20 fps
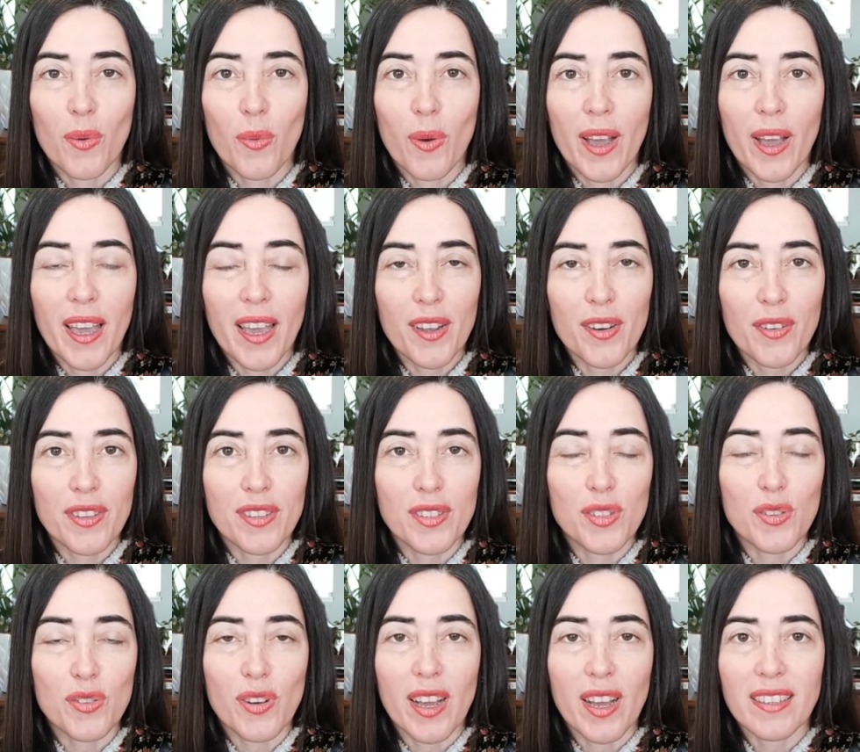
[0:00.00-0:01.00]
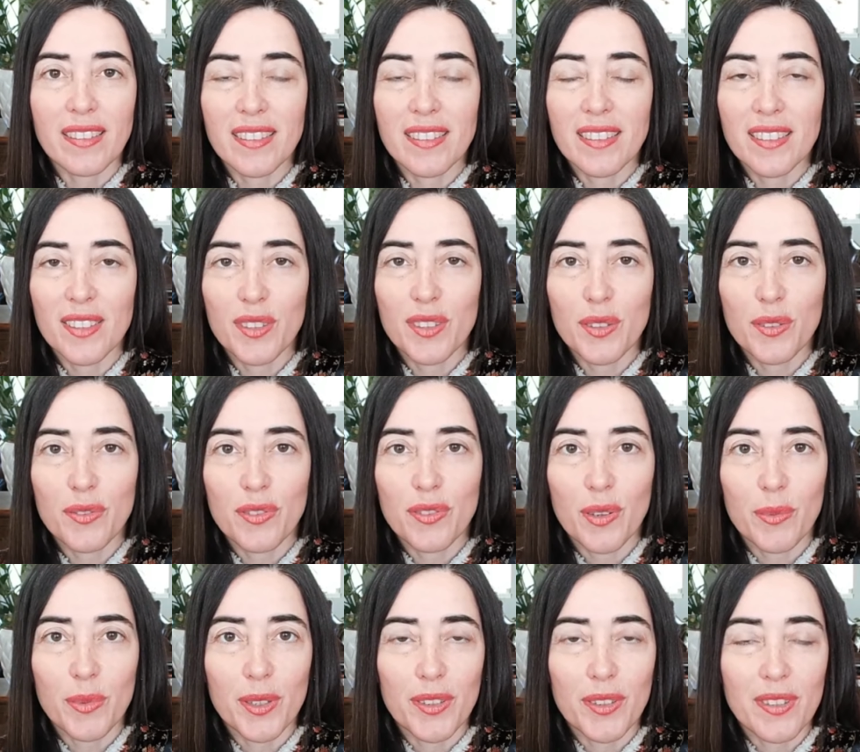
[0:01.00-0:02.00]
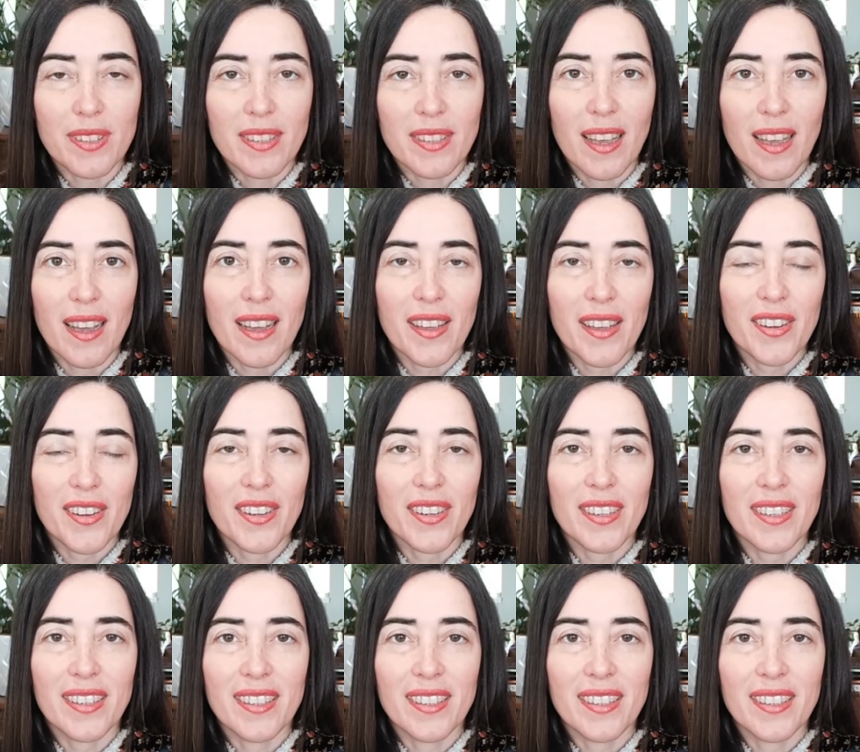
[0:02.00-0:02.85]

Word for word: way or distracting you from your desire.